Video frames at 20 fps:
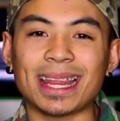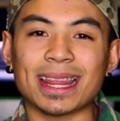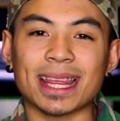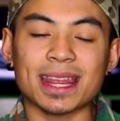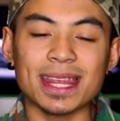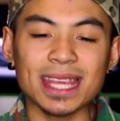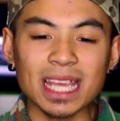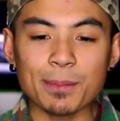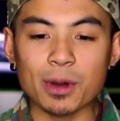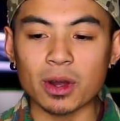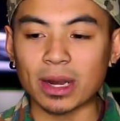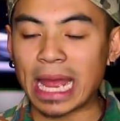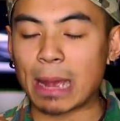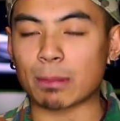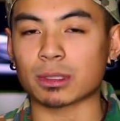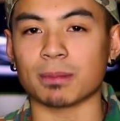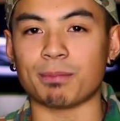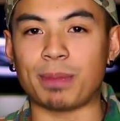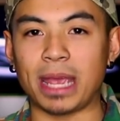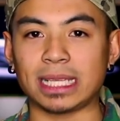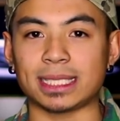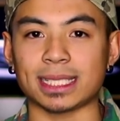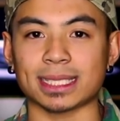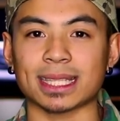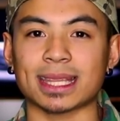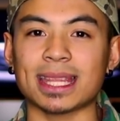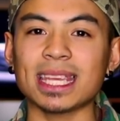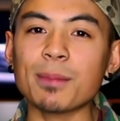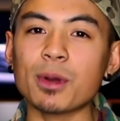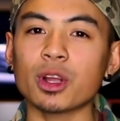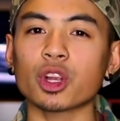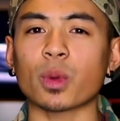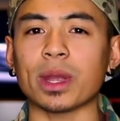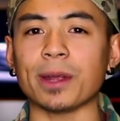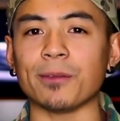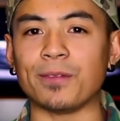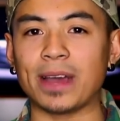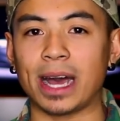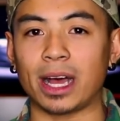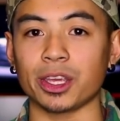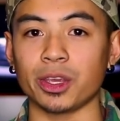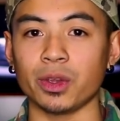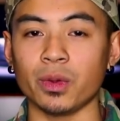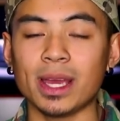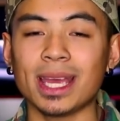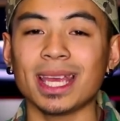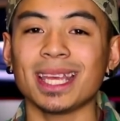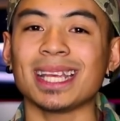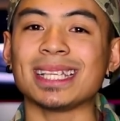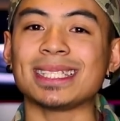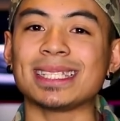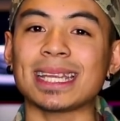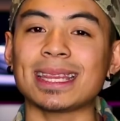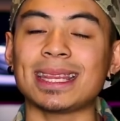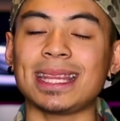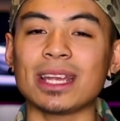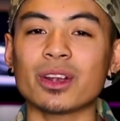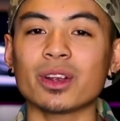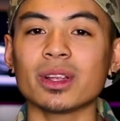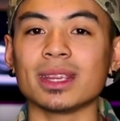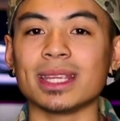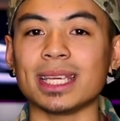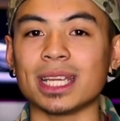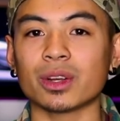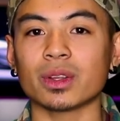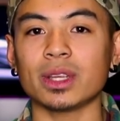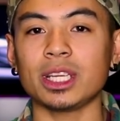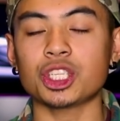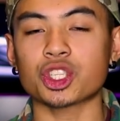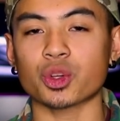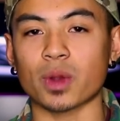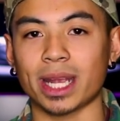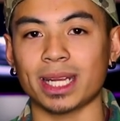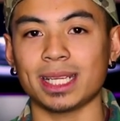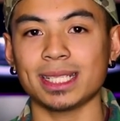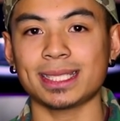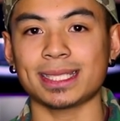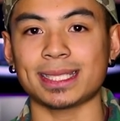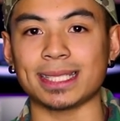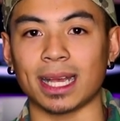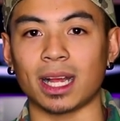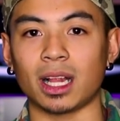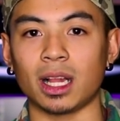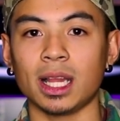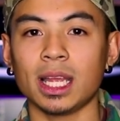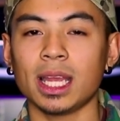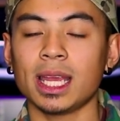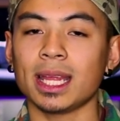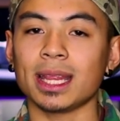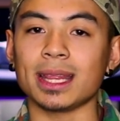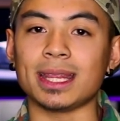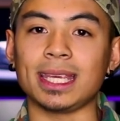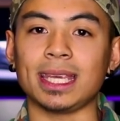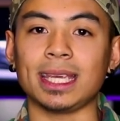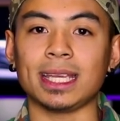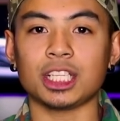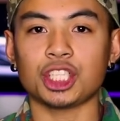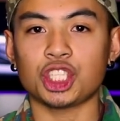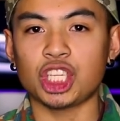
And the thing about Amazon Basics and the thing about great value is that they are literally trying to sell the